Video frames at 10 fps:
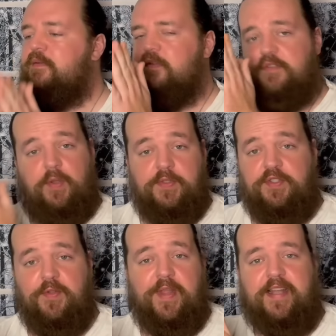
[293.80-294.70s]
so let's
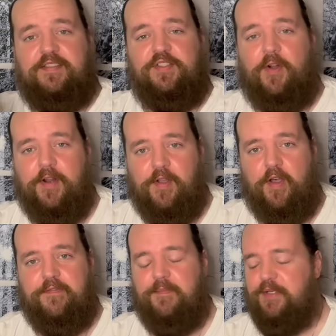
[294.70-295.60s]
do that. Starting
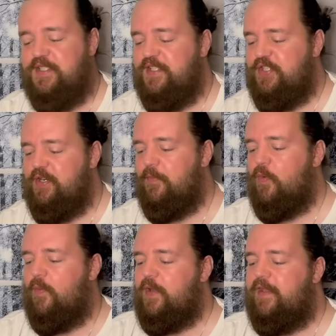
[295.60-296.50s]
off in position number
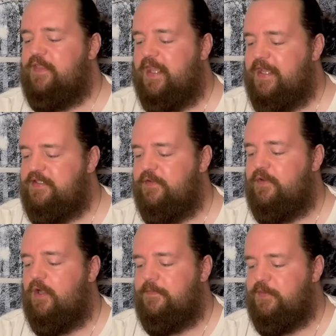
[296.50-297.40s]
one, we have the Ace of
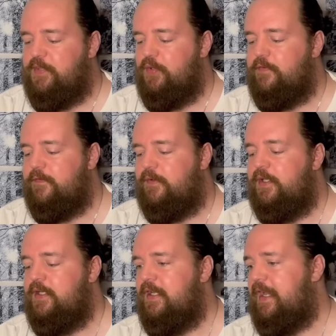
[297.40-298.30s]
Cups, beautiful.
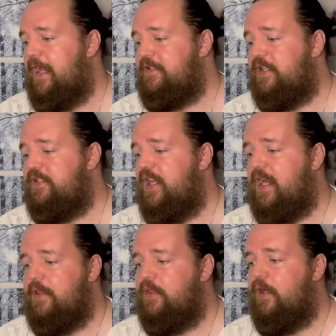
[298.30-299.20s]
As I said,
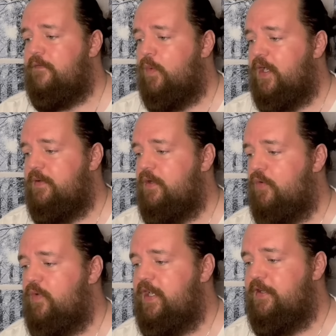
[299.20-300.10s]
I love when a
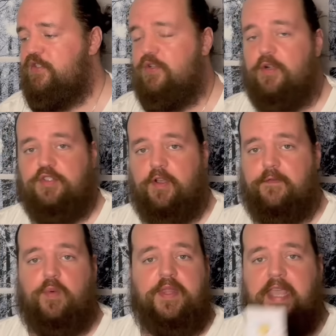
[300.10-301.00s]
reading starts
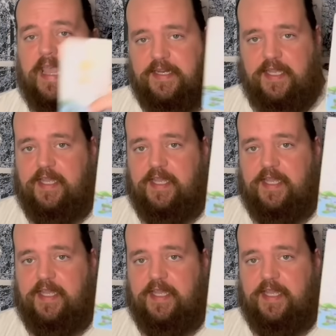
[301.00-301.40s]
off with any